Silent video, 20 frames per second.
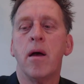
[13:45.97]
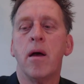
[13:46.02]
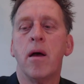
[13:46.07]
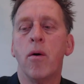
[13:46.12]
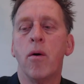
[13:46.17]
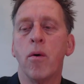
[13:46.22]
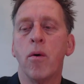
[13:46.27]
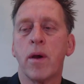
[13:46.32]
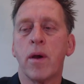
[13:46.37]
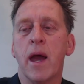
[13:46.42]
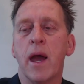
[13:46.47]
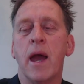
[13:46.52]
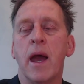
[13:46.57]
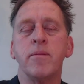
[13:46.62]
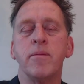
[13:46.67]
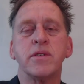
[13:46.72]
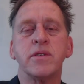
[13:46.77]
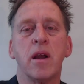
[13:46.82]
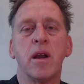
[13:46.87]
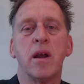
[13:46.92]
or
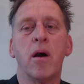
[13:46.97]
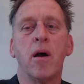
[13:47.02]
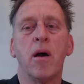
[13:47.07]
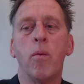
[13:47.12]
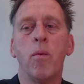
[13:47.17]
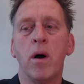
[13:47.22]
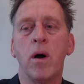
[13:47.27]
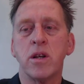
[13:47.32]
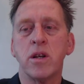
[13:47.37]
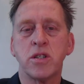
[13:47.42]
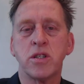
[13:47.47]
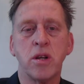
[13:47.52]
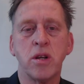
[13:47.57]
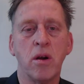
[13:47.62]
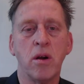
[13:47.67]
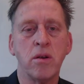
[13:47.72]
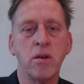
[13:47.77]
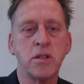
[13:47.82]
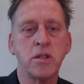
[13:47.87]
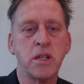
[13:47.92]
games that I watched
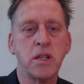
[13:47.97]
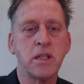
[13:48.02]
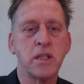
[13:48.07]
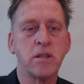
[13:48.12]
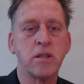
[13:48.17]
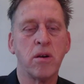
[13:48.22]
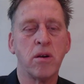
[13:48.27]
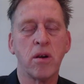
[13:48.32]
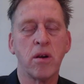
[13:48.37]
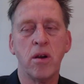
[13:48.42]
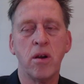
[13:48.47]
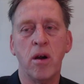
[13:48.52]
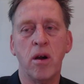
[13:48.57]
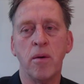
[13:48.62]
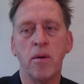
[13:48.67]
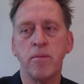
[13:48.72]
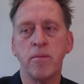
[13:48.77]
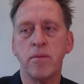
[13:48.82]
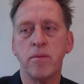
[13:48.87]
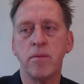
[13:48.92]
on
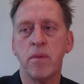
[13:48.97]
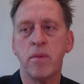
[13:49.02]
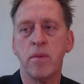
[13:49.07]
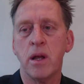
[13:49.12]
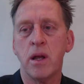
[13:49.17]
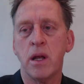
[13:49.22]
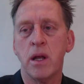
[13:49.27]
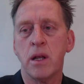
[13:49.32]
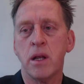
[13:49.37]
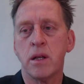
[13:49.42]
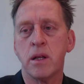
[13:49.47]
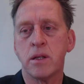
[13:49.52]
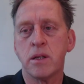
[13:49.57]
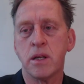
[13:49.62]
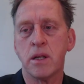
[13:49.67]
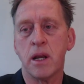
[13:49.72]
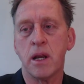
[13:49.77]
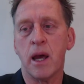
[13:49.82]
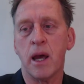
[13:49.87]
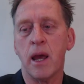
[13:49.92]
chess.com
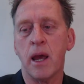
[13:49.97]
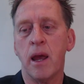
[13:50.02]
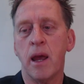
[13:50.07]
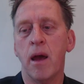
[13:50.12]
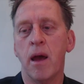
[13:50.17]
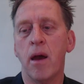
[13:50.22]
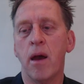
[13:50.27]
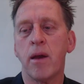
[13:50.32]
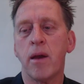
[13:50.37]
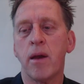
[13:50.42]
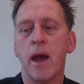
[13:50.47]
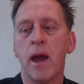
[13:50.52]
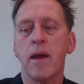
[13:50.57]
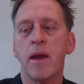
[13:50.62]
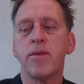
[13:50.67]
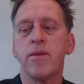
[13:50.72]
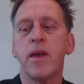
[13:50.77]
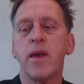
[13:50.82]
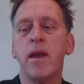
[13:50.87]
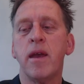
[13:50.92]
today. Okay,
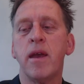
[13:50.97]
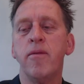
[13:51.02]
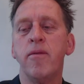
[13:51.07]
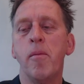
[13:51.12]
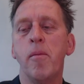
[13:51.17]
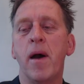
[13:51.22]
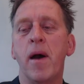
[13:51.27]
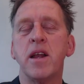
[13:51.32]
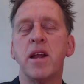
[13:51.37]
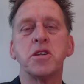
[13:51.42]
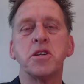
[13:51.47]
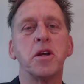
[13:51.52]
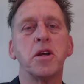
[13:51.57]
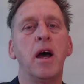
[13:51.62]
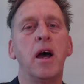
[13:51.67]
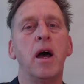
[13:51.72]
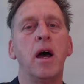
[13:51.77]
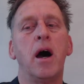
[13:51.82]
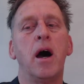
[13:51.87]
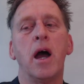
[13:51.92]
thank you very much.
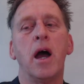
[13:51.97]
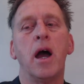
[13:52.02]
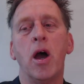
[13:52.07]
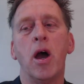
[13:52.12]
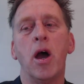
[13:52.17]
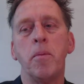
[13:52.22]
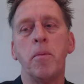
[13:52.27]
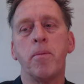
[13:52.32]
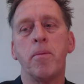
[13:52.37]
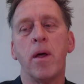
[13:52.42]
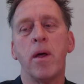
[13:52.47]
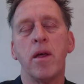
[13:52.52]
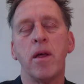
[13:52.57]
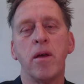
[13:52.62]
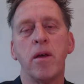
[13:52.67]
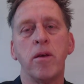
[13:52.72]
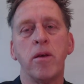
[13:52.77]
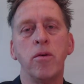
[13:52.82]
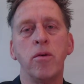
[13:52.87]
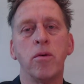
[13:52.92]
I hope
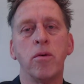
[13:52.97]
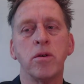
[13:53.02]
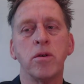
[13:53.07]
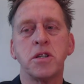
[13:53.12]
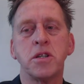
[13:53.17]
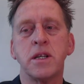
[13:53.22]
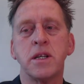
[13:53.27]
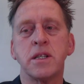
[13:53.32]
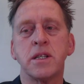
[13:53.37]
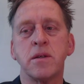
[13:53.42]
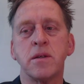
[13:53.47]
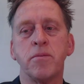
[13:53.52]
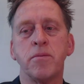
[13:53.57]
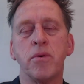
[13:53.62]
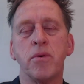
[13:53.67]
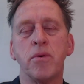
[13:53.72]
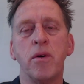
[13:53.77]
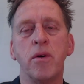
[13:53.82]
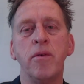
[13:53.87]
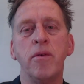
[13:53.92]
your chess
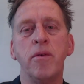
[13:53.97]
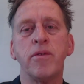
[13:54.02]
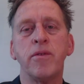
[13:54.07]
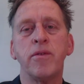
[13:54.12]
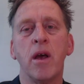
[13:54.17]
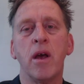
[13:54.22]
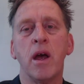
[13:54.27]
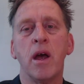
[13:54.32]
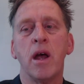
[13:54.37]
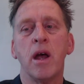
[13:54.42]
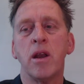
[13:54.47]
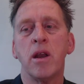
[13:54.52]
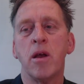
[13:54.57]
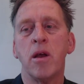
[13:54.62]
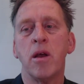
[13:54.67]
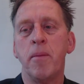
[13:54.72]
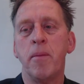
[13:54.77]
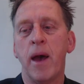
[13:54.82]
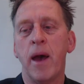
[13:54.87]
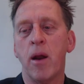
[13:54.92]
improves no
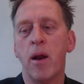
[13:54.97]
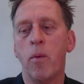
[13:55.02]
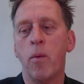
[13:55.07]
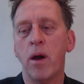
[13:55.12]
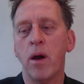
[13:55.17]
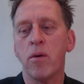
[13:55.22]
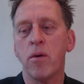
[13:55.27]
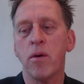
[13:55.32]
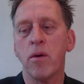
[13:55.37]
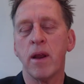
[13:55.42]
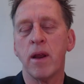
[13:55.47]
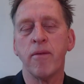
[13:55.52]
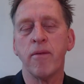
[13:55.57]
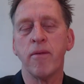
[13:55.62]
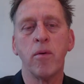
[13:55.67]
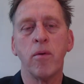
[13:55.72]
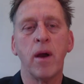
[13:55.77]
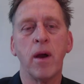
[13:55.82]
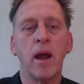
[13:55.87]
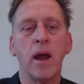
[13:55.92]
matter what your
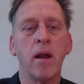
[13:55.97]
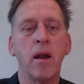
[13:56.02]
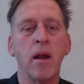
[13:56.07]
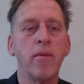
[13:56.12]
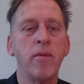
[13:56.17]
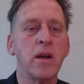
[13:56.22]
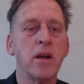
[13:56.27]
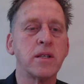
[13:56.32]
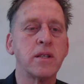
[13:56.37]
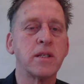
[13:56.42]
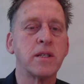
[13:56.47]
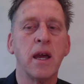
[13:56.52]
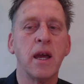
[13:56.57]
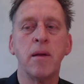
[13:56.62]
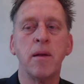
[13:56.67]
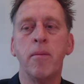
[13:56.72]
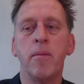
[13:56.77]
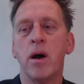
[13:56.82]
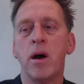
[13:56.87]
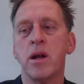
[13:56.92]
level, and I'm not
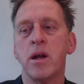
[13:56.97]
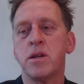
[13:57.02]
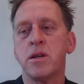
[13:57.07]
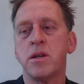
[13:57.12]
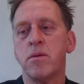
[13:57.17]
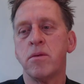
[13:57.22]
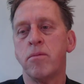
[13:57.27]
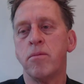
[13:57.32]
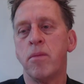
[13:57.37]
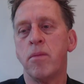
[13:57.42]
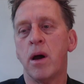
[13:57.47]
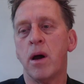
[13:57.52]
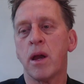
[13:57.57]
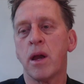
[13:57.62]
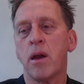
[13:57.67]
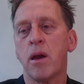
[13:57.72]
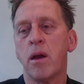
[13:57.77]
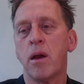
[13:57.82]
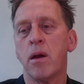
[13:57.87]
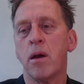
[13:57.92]
saying my
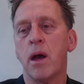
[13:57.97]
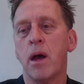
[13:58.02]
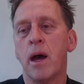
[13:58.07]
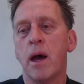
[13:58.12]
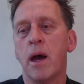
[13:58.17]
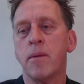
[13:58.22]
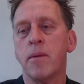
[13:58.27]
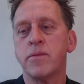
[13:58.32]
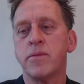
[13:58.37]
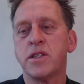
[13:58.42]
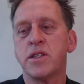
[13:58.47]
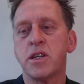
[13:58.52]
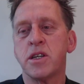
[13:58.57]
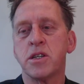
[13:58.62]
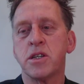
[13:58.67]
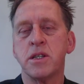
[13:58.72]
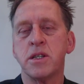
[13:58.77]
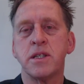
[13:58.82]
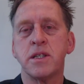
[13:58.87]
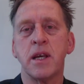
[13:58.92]

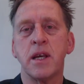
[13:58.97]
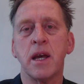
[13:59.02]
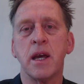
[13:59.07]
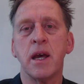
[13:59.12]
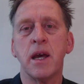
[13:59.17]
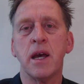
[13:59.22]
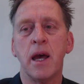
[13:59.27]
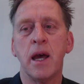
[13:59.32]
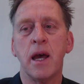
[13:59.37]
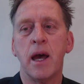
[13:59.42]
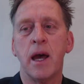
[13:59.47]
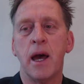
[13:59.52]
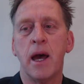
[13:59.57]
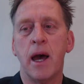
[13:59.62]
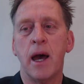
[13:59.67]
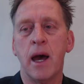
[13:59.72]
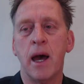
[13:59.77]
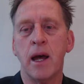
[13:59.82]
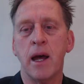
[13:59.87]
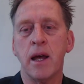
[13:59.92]
sessions here
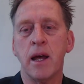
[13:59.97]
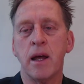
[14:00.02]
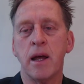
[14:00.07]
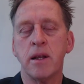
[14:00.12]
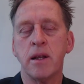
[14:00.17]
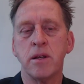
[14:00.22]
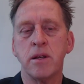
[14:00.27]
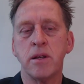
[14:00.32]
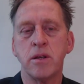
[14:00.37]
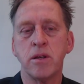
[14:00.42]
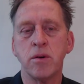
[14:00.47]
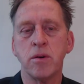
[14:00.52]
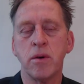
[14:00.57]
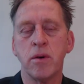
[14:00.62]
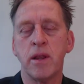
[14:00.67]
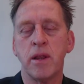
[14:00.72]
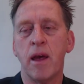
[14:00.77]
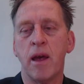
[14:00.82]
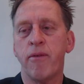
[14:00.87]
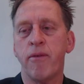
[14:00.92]
are doing that